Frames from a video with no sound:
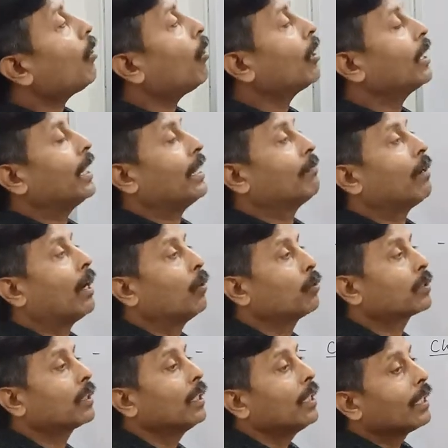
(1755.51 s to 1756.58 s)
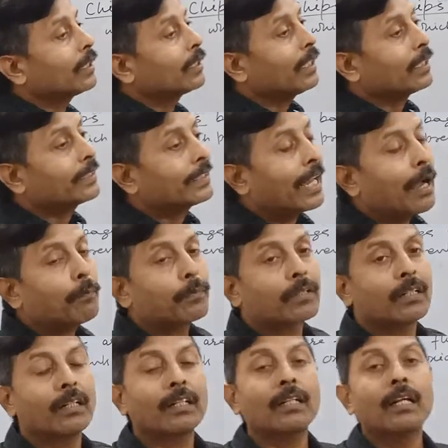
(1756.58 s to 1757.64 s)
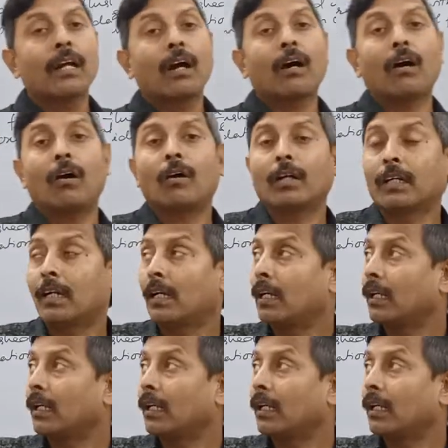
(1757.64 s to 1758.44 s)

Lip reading: all about the chapter of